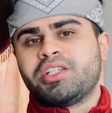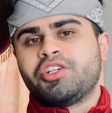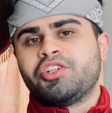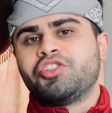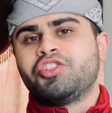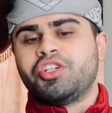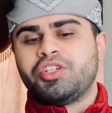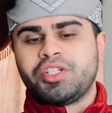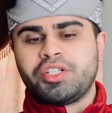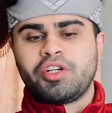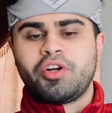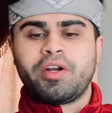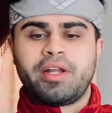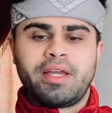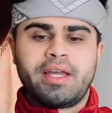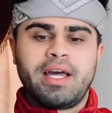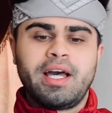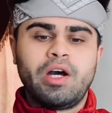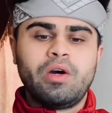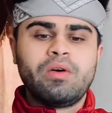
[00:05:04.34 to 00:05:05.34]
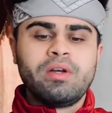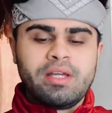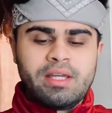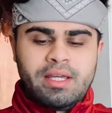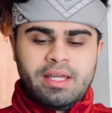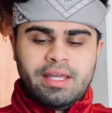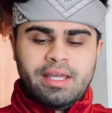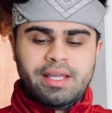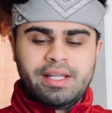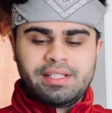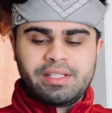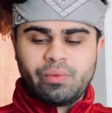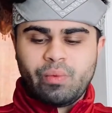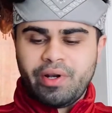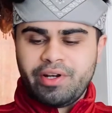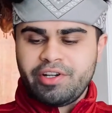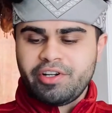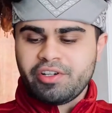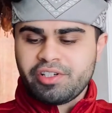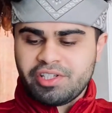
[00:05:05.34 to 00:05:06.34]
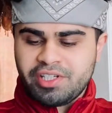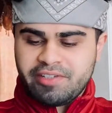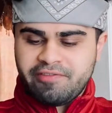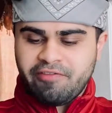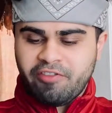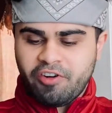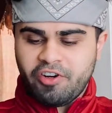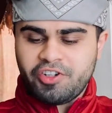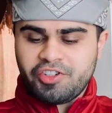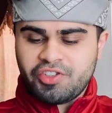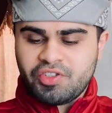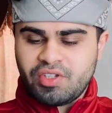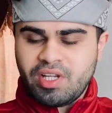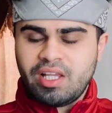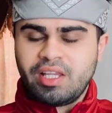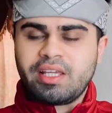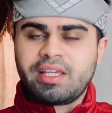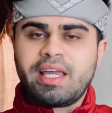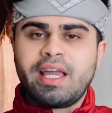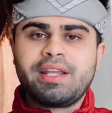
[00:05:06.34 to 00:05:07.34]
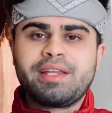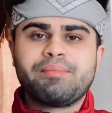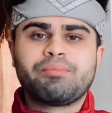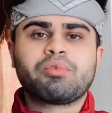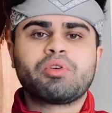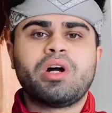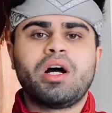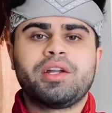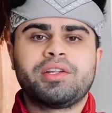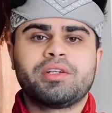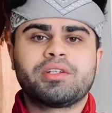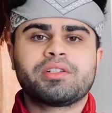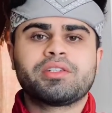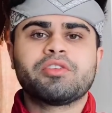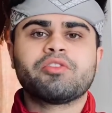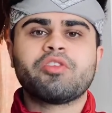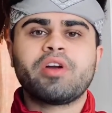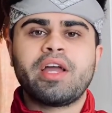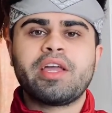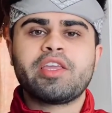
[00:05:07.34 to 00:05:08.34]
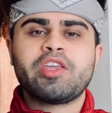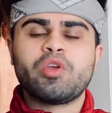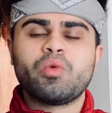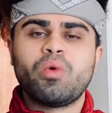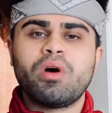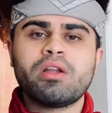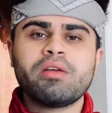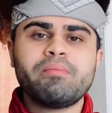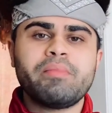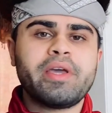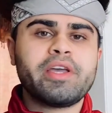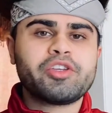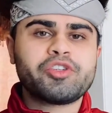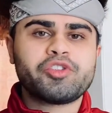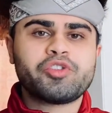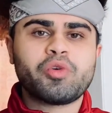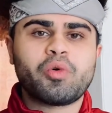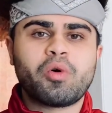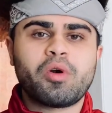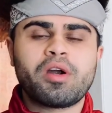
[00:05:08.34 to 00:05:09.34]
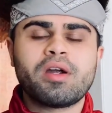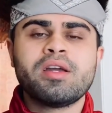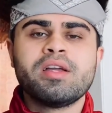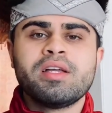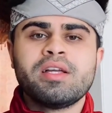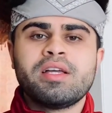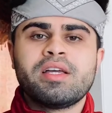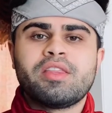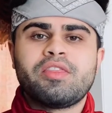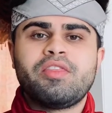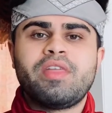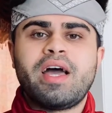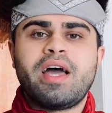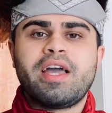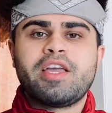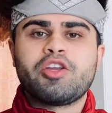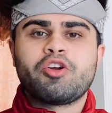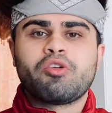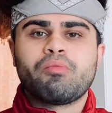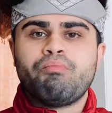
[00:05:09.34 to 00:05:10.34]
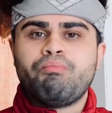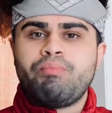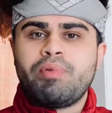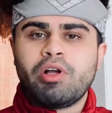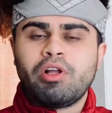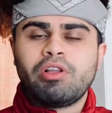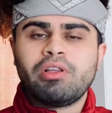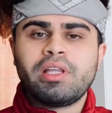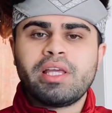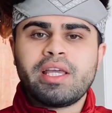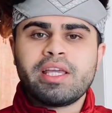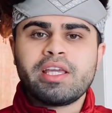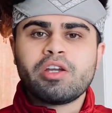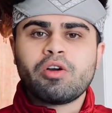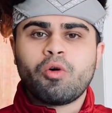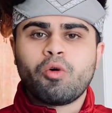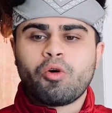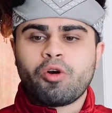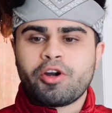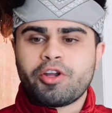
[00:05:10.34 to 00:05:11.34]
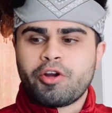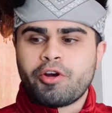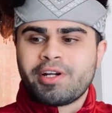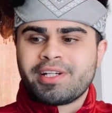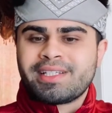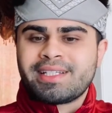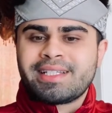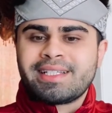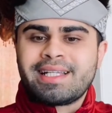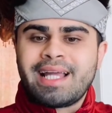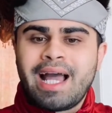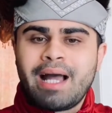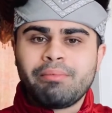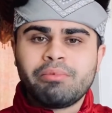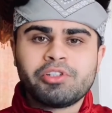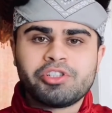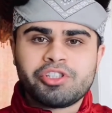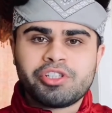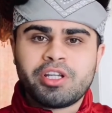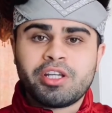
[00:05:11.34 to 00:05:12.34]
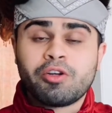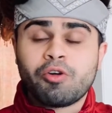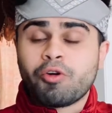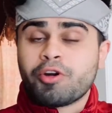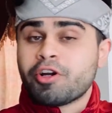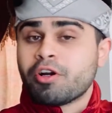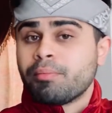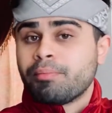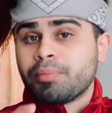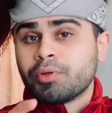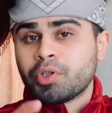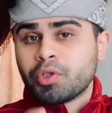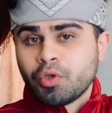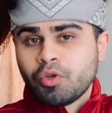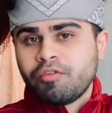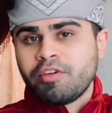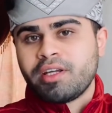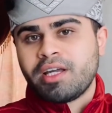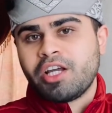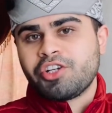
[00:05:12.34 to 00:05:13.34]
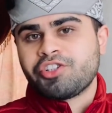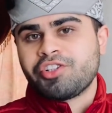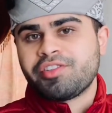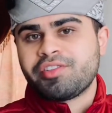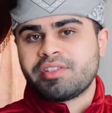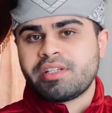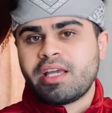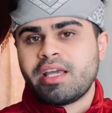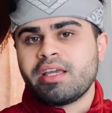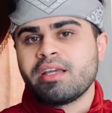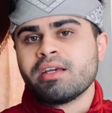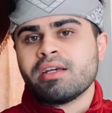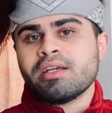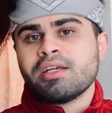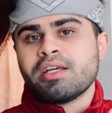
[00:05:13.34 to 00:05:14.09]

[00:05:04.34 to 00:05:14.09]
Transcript: that are just starting out, is when you're first selling any product, right? You want to make sure that you're building or you're establishing or you're proving, I should say,